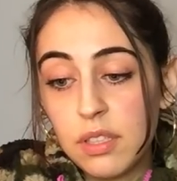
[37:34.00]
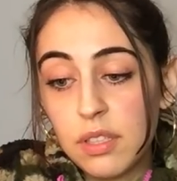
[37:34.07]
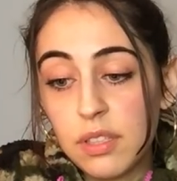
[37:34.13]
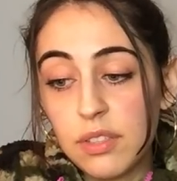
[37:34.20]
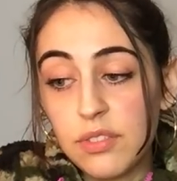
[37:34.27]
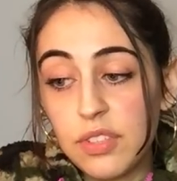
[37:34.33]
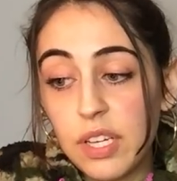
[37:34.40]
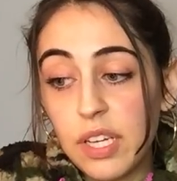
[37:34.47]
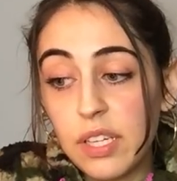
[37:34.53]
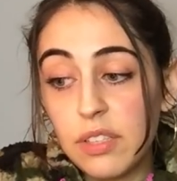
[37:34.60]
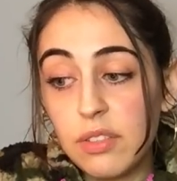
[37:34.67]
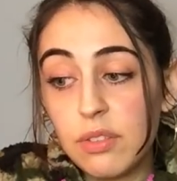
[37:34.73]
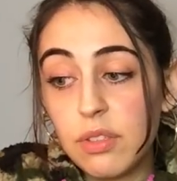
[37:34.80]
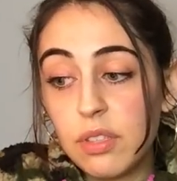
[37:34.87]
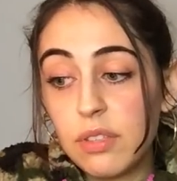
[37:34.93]
Because, yeah,
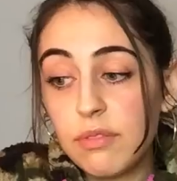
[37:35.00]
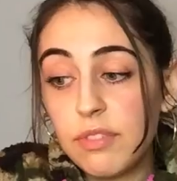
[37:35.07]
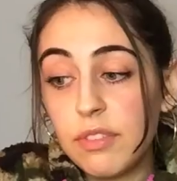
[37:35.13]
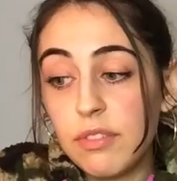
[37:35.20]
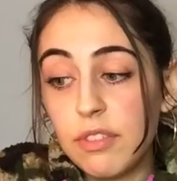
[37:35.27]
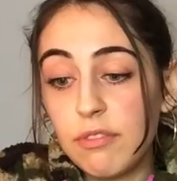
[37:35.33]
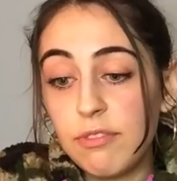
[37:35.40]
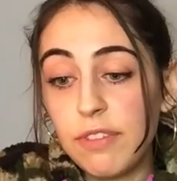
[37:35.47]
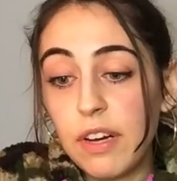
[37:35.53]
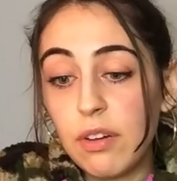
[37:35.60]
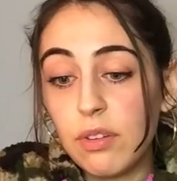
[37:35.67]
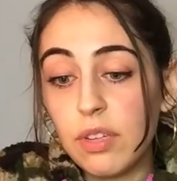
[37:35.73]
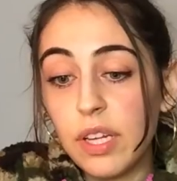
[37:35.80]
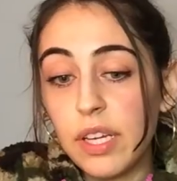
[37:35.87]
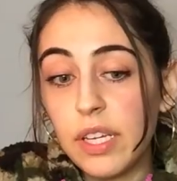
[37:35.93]
you could have even
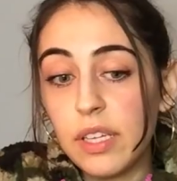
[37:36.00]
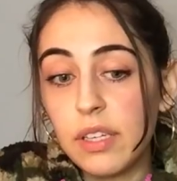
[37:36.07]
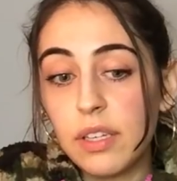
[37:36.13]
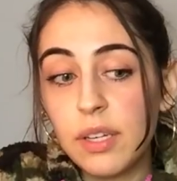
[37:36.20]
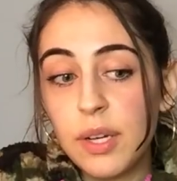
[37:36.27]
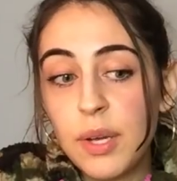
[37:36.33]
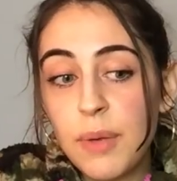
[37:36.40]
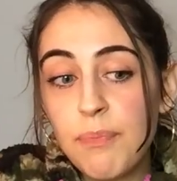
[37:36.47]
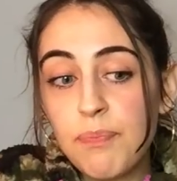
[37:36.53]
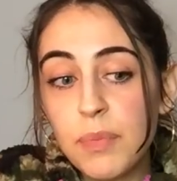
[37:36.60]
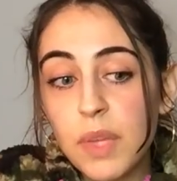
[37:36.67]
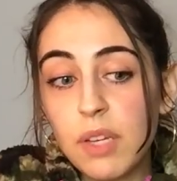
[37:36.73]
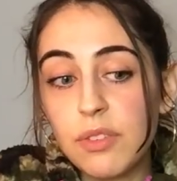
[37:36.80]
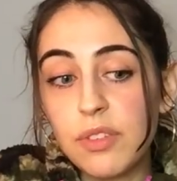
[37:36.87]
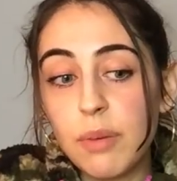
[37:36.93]
felt like
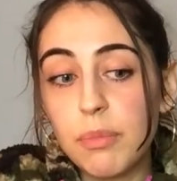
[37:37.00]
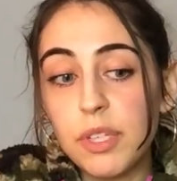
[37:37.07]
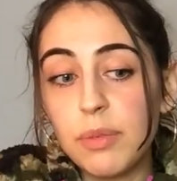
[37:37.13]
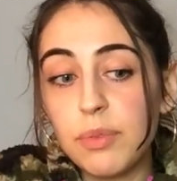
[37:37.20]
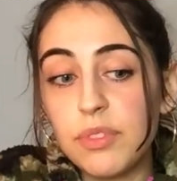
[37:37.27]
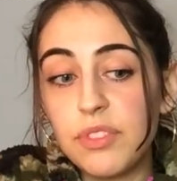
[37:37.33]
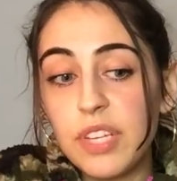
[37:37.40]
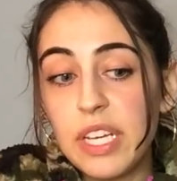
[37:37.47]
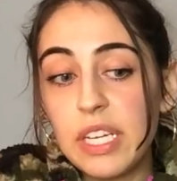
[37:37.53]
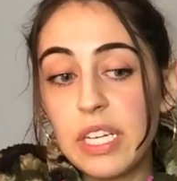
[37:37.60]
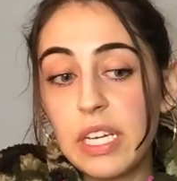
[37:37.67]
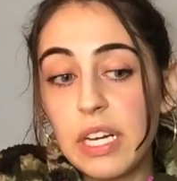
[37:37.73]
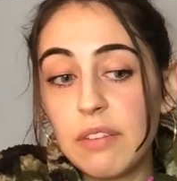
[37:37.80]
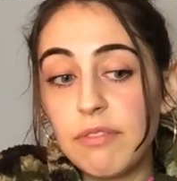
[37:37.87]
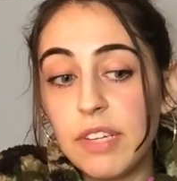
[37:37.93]
somebody was
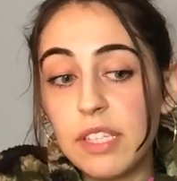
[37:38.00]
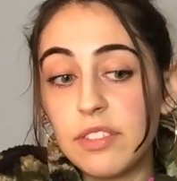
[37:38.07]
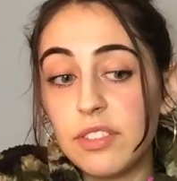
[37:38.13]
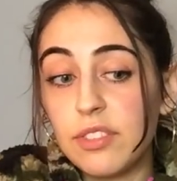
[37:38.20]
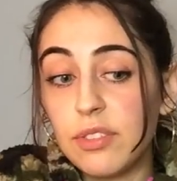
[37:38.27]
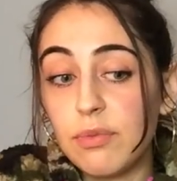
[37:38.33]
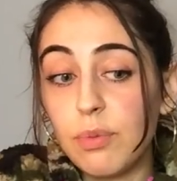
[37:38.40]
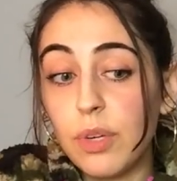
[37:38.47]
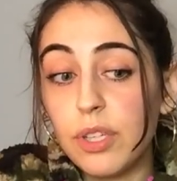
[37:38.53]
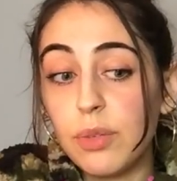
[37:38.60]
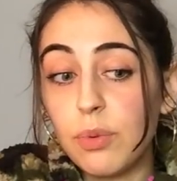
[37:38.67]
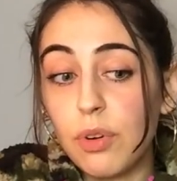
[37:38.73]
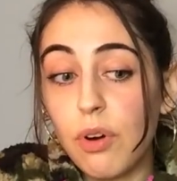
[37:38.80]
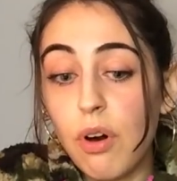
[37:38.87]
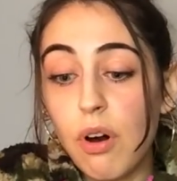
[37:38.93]
taking advantage of what
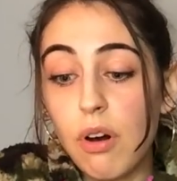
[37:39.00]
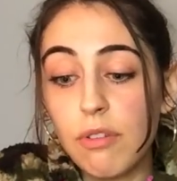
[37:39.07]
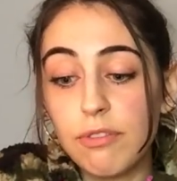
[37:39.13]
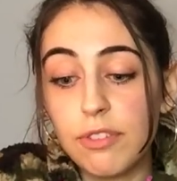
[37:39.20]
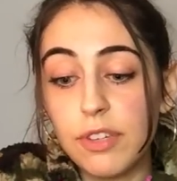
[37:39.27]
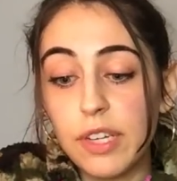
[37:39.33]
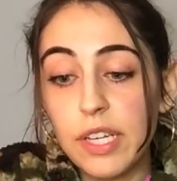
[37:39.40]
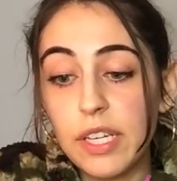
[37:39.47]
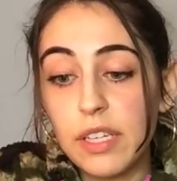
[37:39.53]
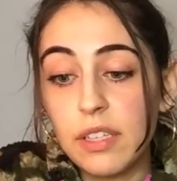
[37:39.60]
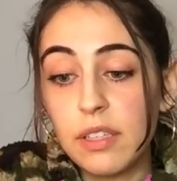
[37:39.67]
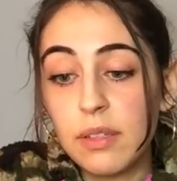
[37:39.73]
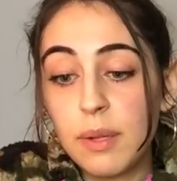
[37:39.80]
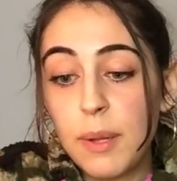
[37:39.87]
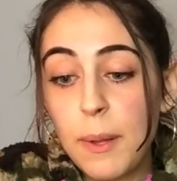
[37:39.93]
you were
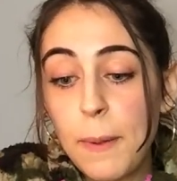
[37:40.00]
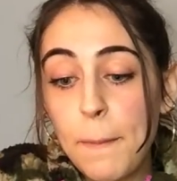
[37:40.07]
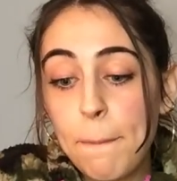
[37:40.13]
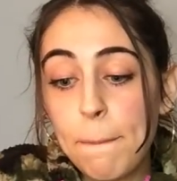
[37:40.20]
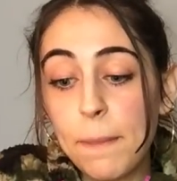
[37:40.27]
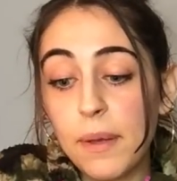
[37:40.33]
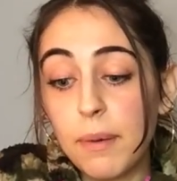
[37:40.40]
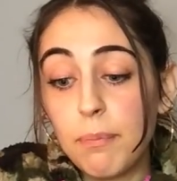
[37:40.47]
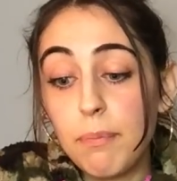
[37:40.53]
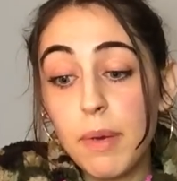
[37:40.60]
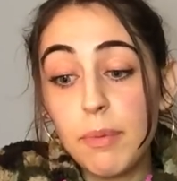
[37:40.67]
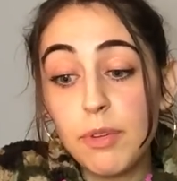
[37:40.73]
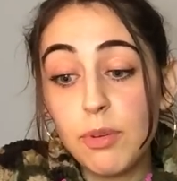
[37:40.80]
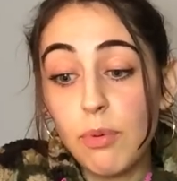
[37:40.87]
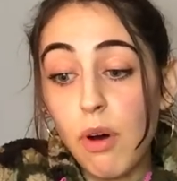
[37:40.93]
offering. Like
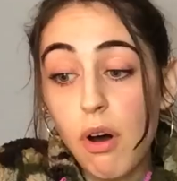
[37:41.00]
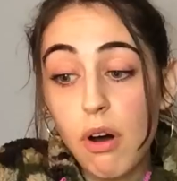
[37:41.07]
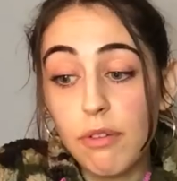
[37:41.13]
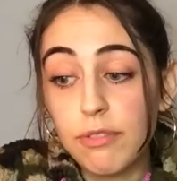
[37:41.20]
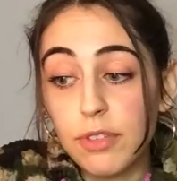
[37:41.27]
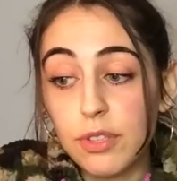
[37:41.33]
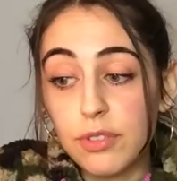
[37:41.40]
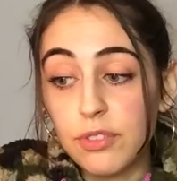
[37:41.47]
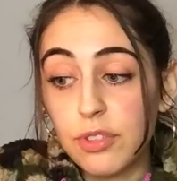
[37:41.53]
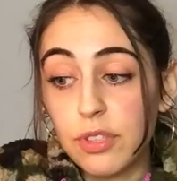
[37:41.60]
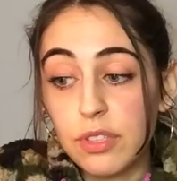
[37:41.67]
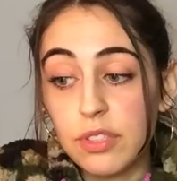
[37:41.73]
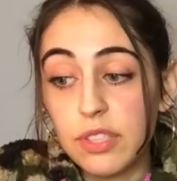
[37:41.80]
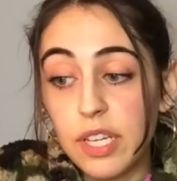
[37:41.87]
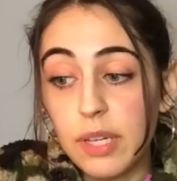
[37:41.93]
maybe you offer a
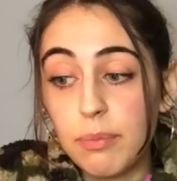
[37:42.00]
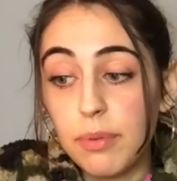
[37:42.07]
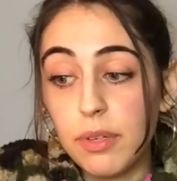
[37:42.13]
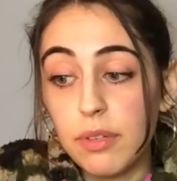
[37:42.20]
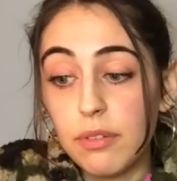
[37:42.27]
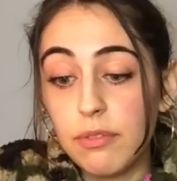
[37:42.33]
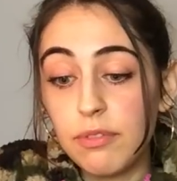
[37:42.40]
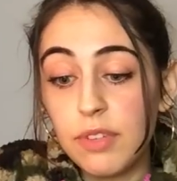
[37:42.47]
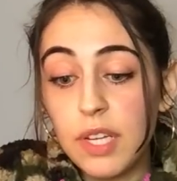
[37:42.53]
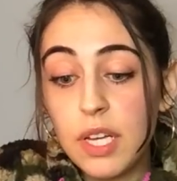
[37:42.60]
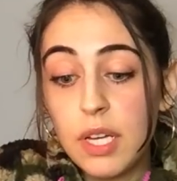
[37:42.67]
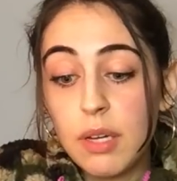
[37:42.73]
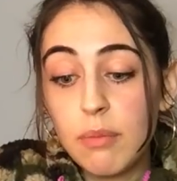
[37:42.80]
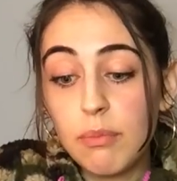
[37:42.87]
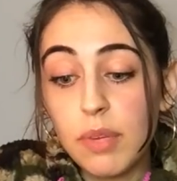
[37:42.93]
certain type of
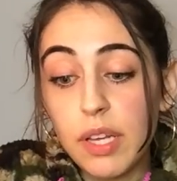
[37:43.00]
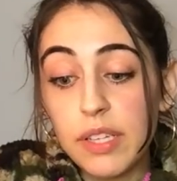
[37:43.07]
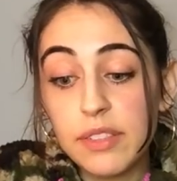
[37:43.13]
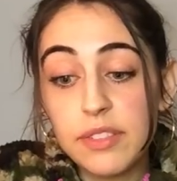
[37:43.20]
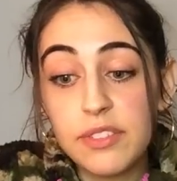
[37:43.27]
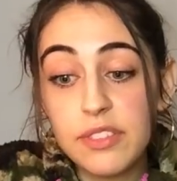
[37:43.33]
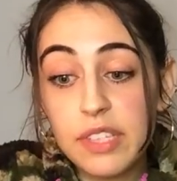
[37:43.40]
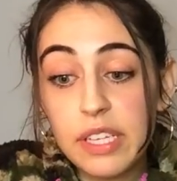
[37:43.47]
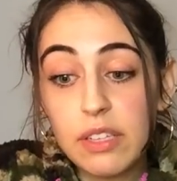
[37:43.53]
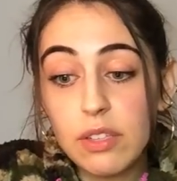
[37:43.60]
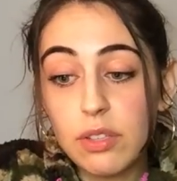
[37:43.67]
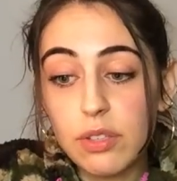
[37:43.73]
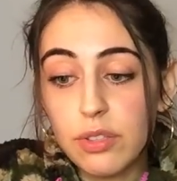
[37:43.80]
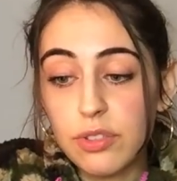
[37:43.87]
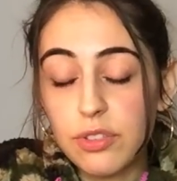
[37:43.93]
like
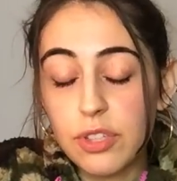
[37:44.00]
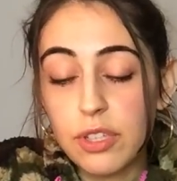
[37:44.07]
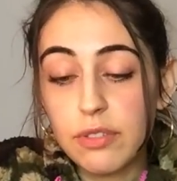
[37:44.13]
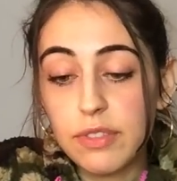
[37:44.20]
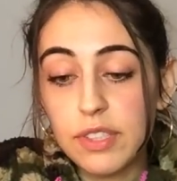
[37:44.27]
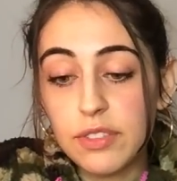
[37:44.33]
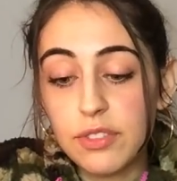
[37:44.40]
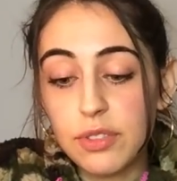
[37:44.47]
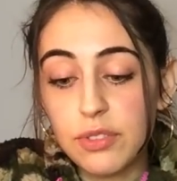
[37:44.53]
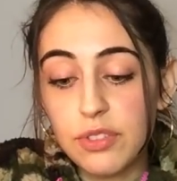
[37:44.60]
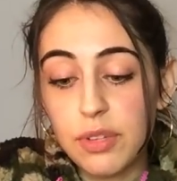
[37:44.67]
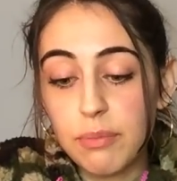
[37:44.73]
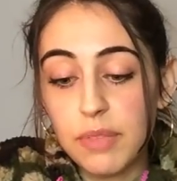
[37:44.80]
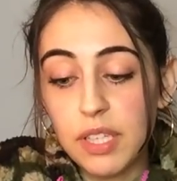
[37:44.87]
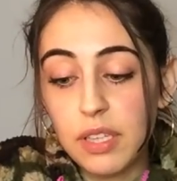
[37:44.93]
skill or service or
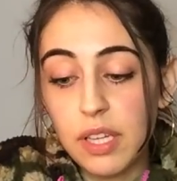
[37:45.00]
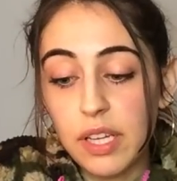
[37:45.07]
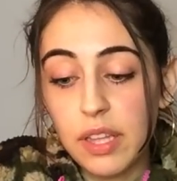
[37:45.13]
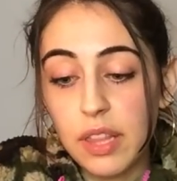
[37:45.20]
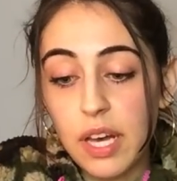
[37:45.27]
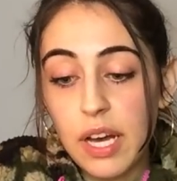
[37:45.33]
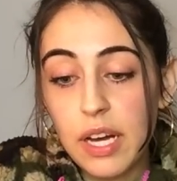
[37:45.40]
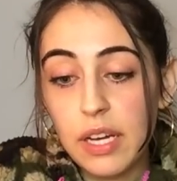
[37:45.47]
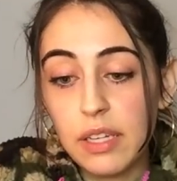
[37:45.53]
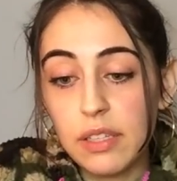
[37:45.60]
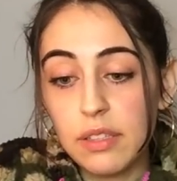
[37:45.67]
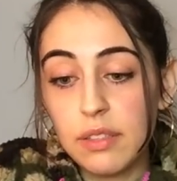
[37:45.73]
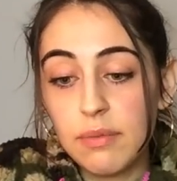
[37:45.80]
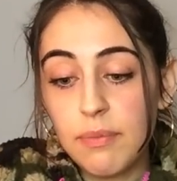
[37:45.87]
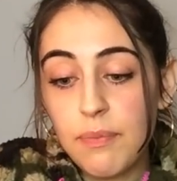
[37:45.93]
something like
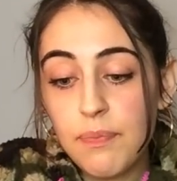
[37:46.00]
that.